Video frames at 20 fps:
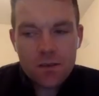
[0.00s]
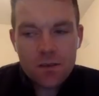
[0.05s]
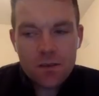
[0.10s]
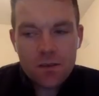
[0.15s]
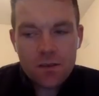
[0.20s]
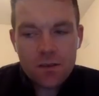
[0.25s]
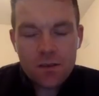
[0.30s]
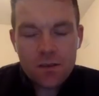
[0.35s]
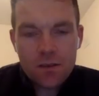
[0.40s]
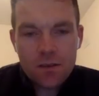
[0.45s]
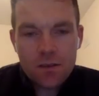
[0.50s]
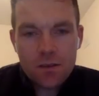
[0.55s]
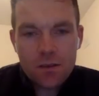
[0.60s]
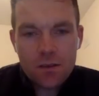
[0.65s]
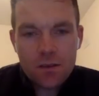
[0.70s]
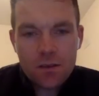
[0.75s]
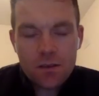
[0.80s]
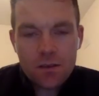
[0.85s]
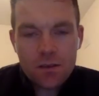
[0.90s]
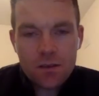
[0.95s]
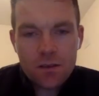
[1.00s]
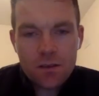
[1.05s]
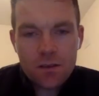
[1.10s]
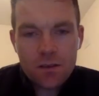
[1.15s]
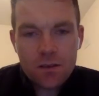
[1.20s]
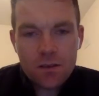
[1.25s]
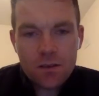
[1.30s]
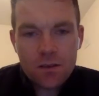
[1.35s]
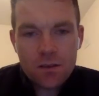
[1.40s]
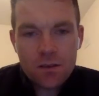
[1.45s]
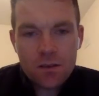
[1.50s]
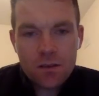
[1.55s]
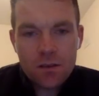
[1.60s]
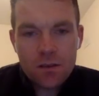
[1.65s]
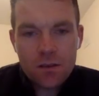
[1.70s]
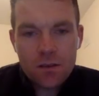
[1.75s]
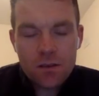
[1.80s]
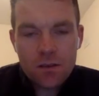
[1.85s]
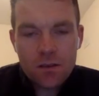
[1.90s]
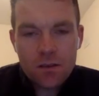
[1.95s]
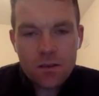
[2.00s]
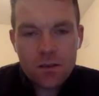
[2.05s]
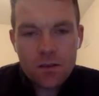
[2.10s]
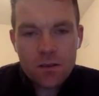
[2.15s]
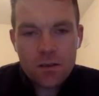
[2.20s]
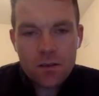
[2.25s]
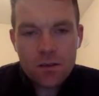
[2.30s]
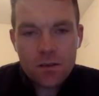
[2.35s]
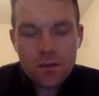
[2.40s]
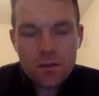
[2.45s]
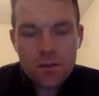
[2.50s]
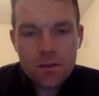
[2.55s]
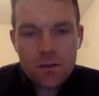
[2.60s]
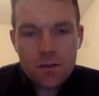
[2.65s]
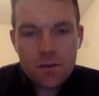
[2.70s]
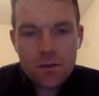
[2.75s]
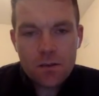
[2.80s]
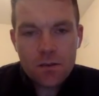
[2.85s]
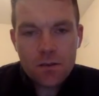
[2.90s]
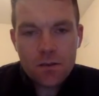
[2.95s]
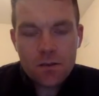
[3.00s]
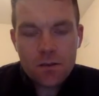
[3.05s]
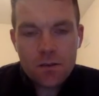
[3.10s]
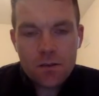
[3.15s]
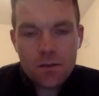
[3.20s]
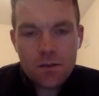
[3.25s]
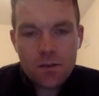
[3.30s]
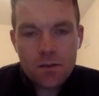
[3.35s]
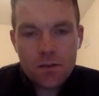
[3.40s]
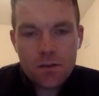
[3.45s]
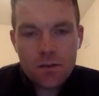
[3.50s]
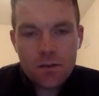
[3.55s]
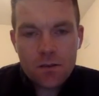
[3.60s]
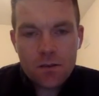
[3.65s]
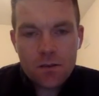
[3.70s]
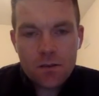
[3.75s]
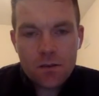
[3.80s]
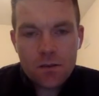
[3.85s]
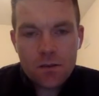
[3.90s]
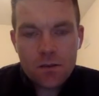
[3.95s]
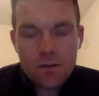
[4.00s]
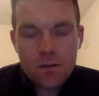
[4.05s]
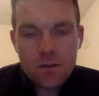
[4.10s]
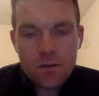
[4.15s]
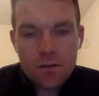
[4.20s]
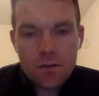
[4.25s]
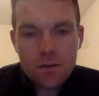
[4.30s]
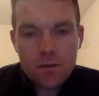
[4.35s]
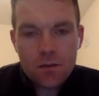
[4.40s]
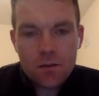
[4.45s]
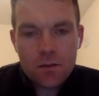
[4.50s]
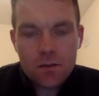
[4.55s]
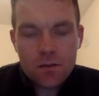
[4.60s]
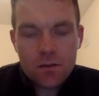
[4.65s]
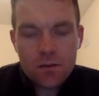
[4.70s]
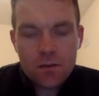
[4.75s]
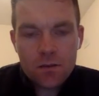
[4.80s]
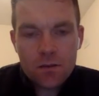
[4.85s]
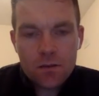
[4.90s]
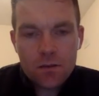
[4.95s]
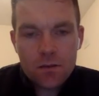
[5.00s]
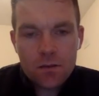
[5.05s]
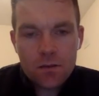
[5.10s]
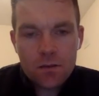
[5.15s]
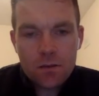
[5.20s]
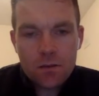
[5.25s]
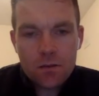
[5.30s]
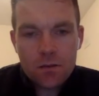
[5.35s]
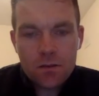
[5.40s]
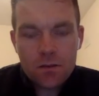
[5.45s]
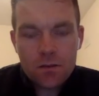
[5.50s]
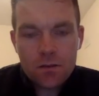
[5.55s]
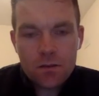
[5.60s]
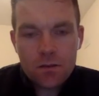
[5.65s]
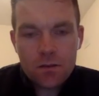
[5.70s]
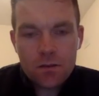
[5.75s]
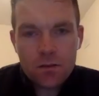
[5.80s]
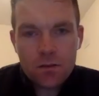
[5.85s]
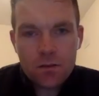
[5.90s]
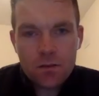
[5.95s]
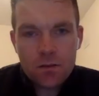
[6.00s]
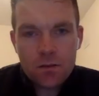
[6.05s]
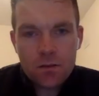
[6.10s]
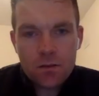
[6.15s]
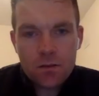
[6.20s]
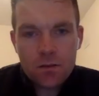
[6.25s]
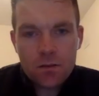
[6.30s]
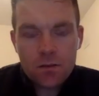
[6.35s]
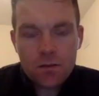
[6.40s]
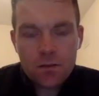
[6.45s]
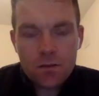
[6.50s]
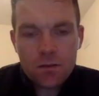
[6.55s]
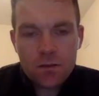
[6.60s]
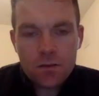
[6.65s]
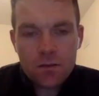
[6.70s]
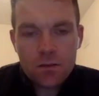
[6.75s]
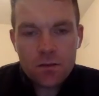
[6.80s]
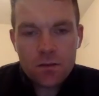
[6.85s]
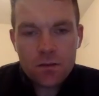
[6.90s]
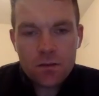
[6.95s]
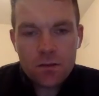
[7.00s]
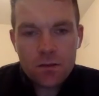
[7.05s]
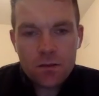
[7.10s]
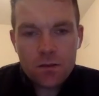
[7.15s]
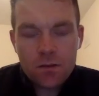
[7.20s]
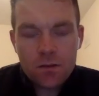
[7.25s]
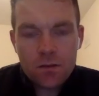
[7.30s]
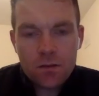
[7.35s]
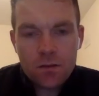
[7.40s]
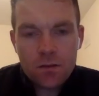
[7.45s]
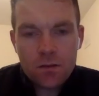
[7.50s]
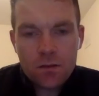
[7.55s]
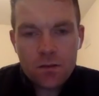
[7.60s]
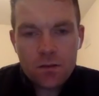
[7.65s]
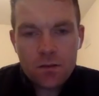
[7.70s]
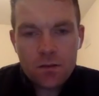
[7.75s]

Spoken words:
No words are spoken by the person on screen.